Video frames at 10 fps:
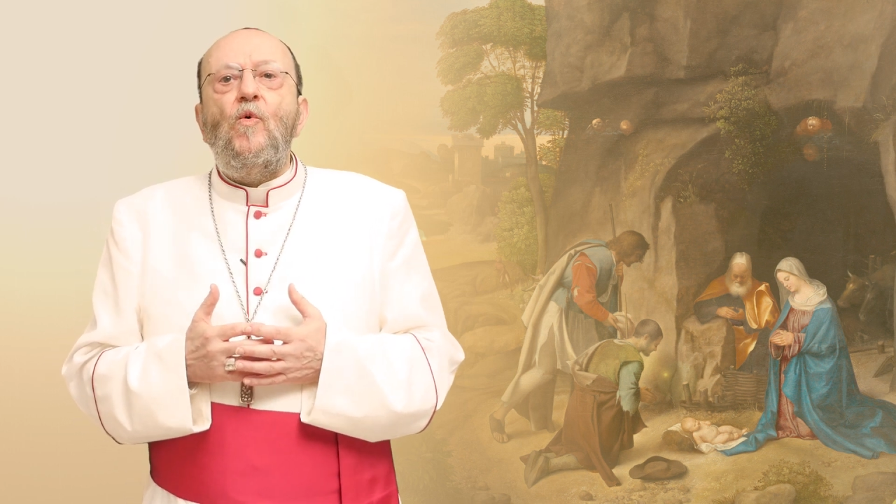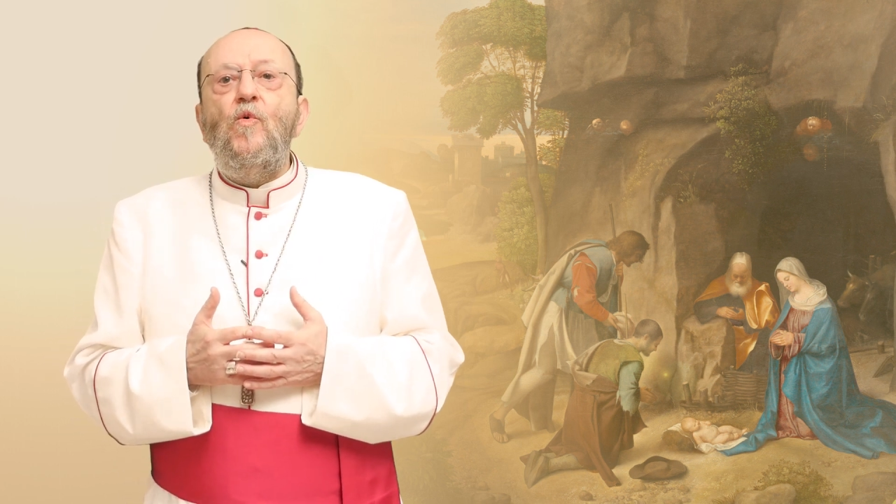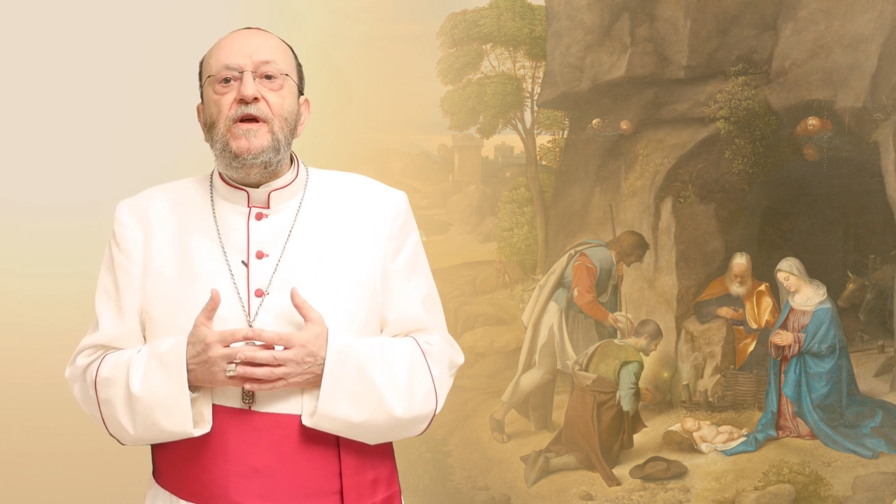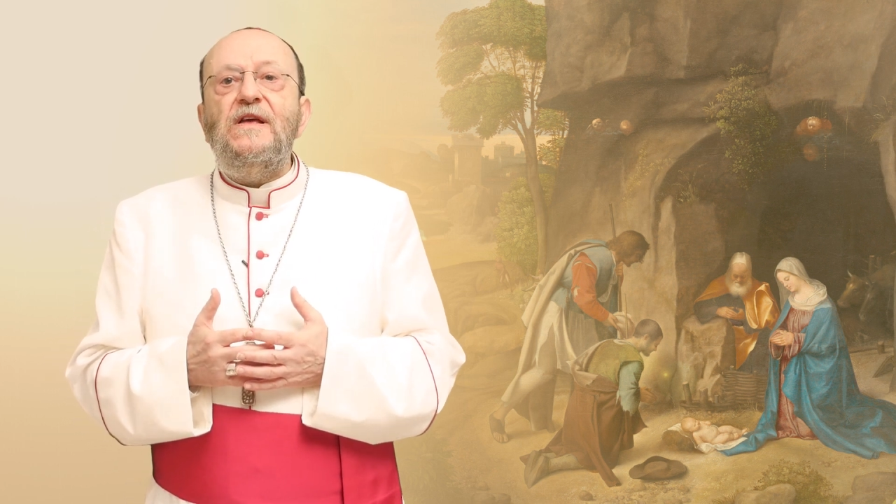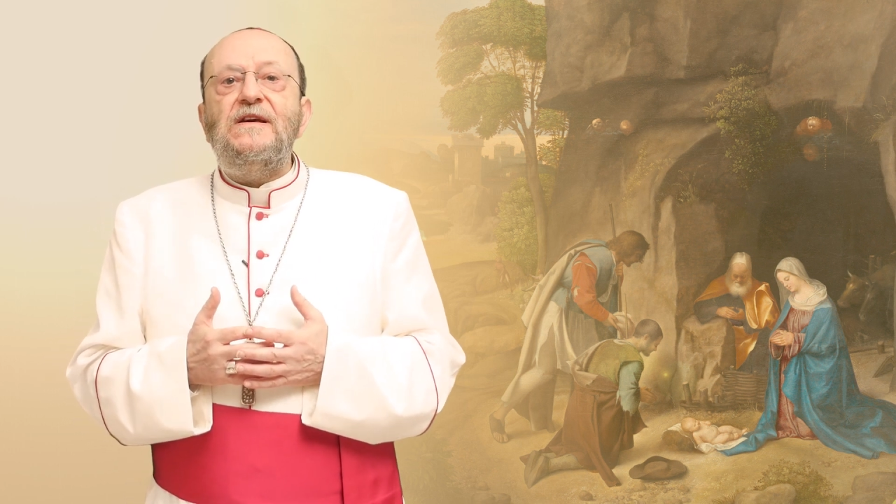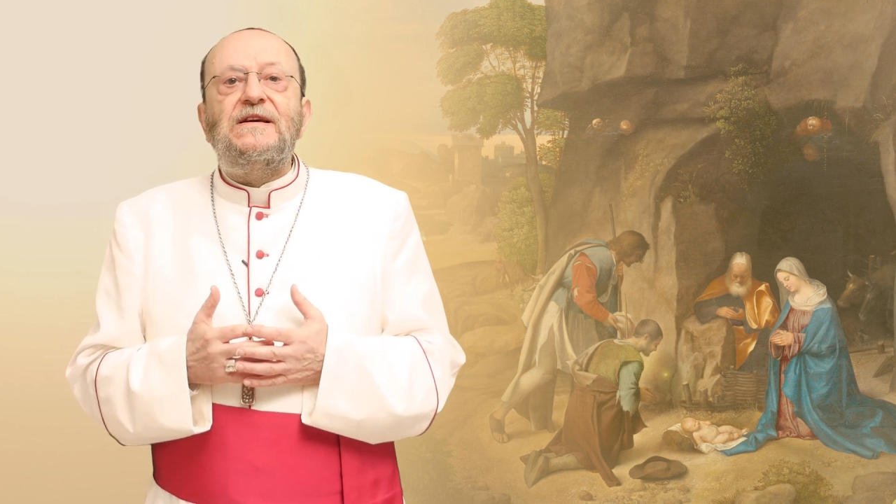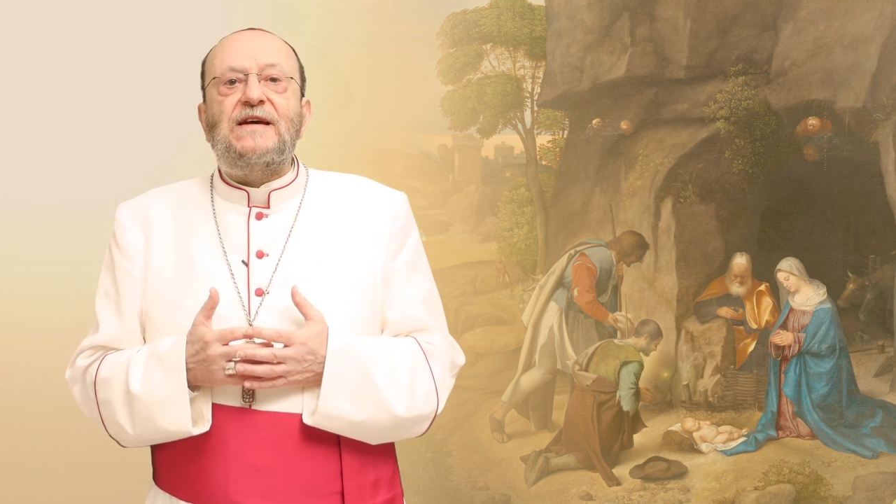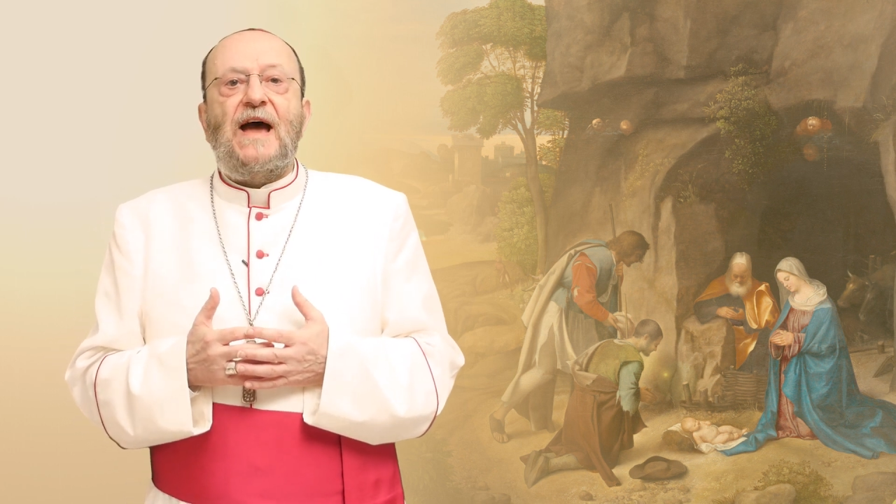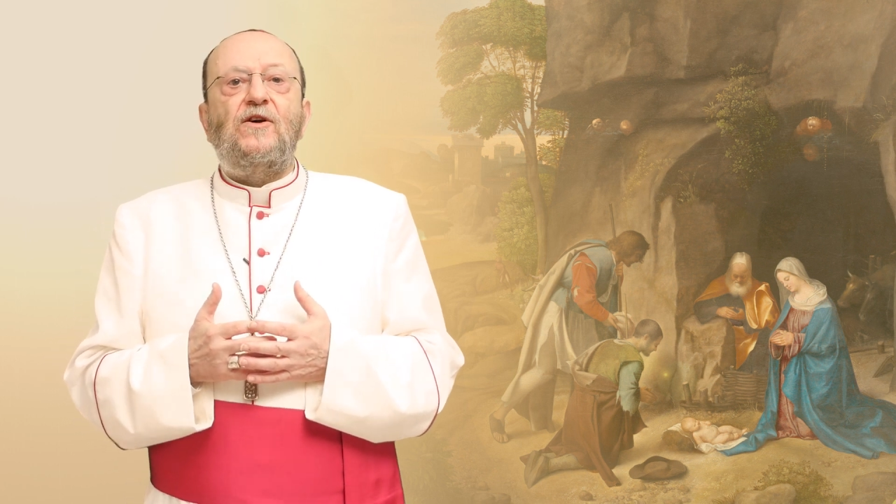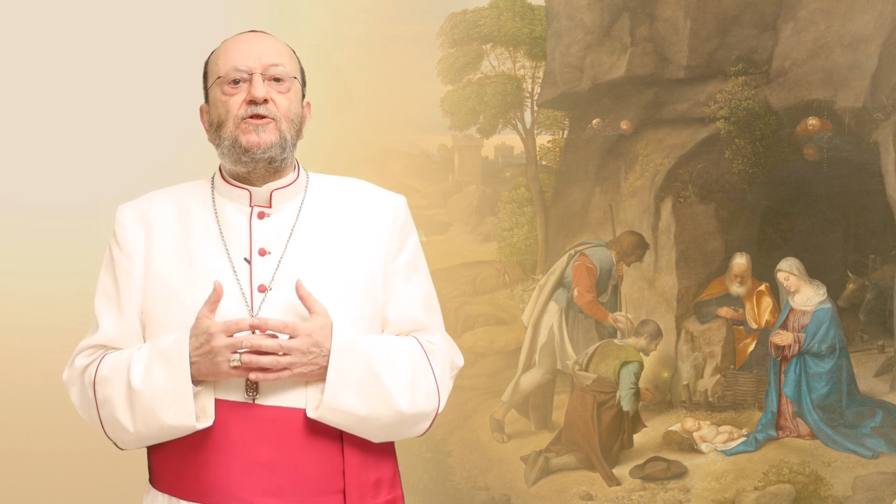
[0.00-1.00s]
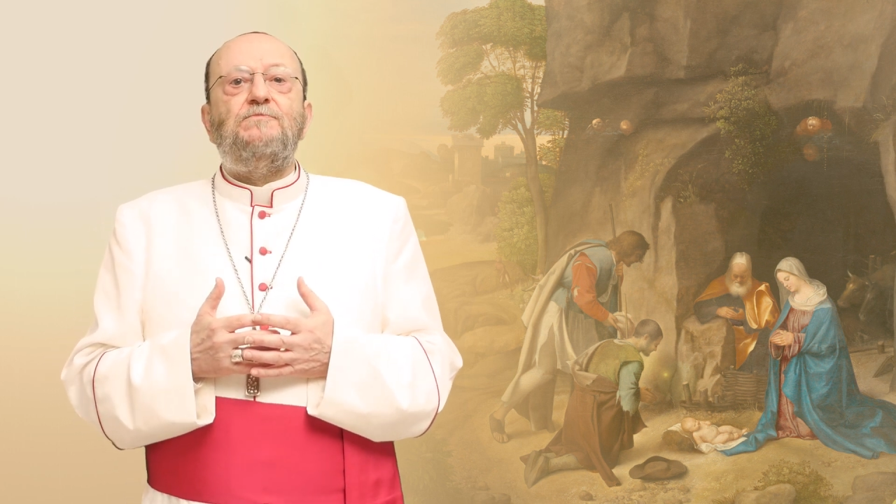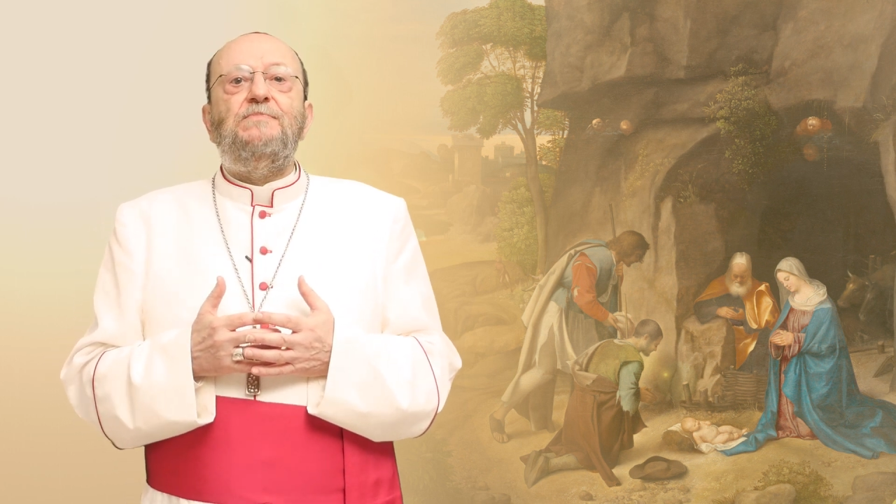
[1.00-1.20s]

We cannot